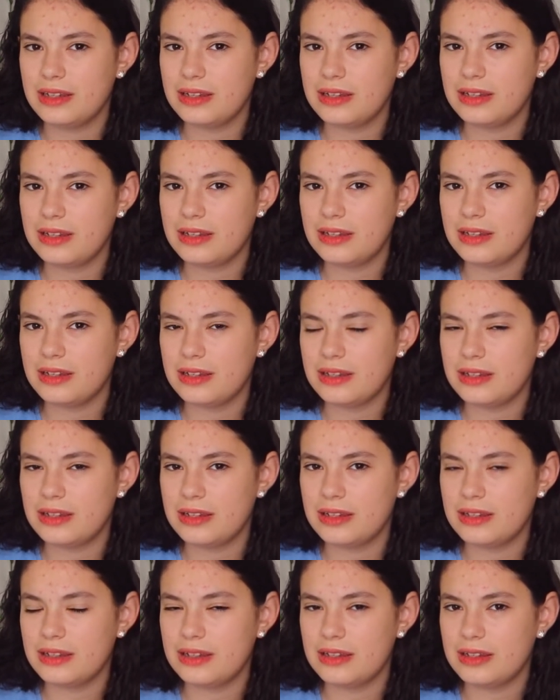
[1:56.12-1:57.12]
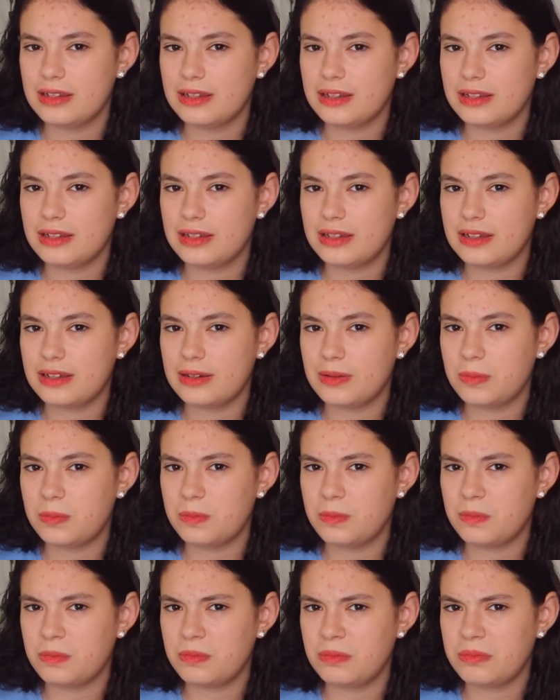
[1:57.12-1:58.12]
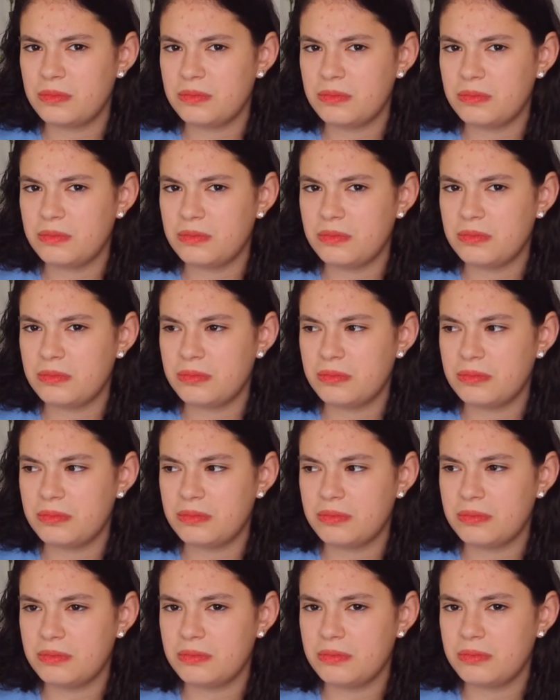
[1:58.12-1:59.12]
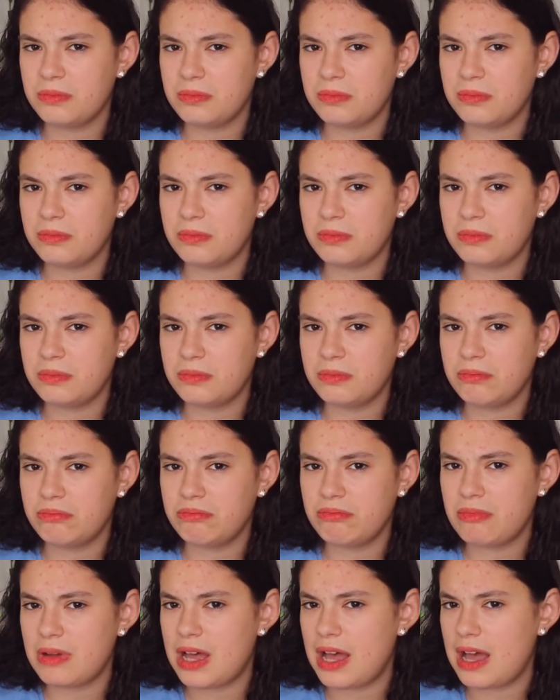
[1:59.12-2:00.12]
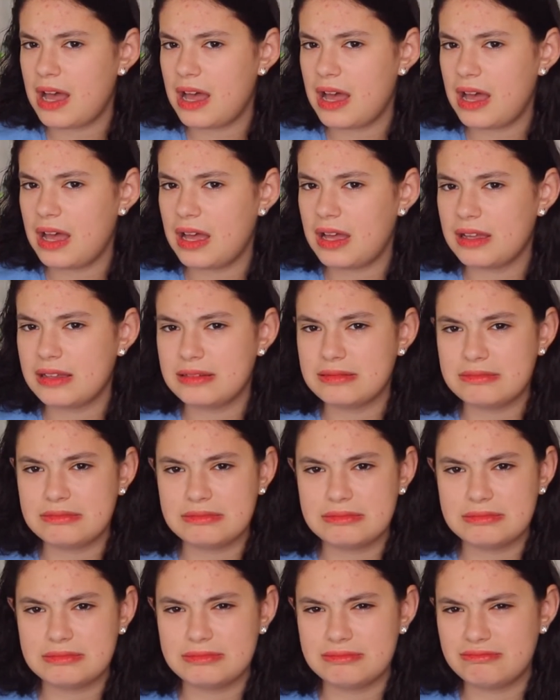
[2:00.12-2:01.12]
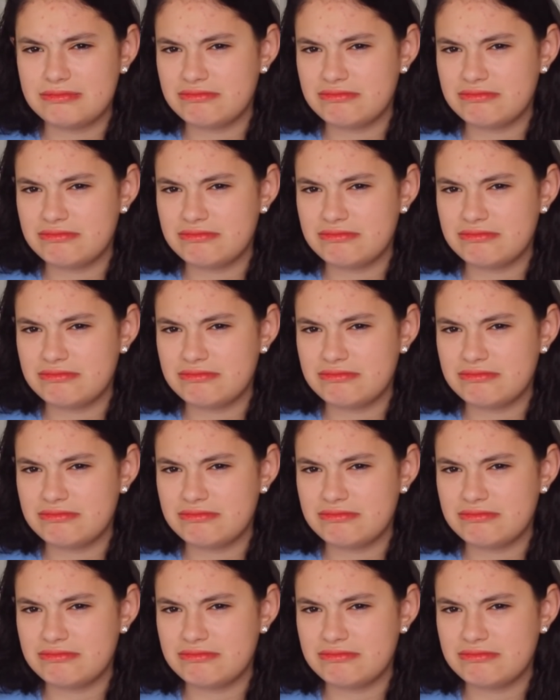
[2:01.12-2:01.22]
[no speech]